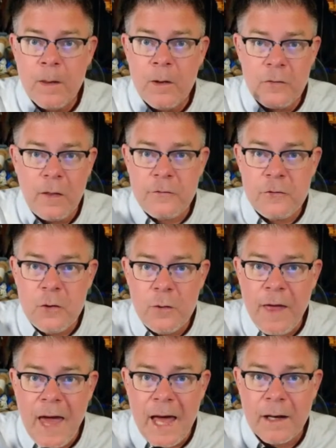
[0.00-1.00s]
So let's do
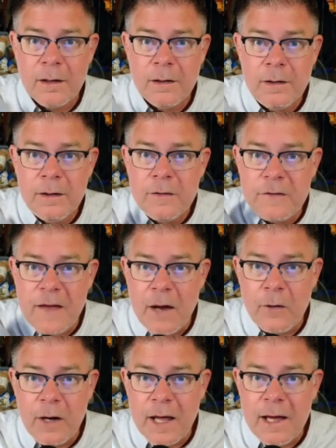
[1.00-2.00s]
that.
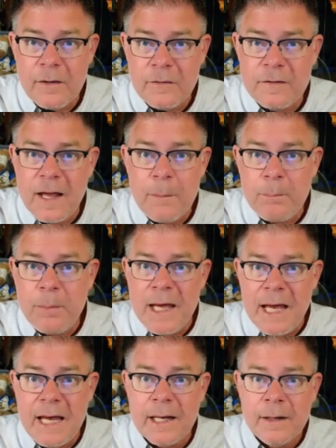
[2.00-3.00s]
Saturday
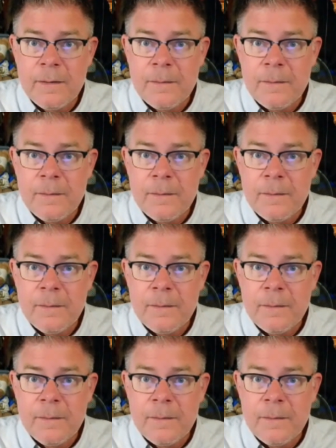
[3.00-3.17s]
Stampede.